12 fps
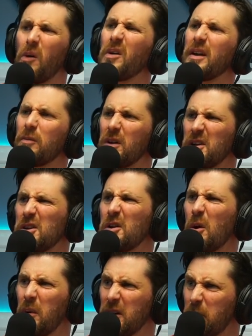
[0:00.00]
poorly, when you
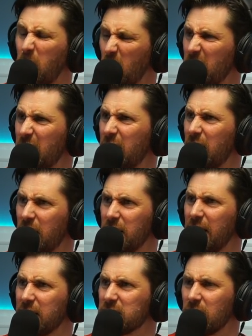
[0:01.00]
know when a poorly uh, a
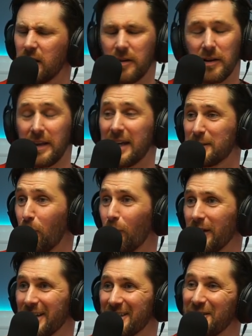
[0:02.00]
legs uh, a legs
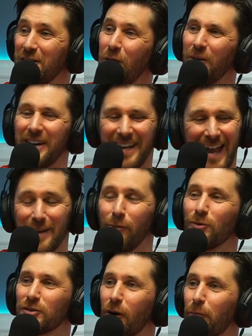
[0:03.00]
poorly. You know when an
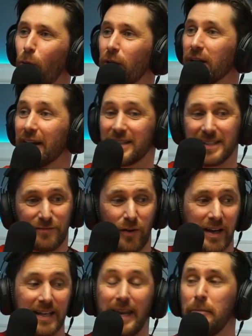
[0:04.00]
animal's got a poorly legs. It's yeah,
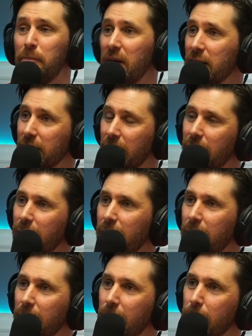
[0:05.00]
fucking they limping. Could tell you. They
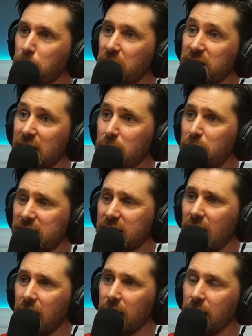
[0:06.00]
could tell you. It's say, limp nah,
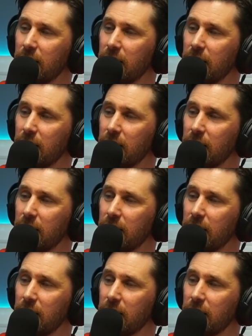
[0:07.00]
biscuit. It's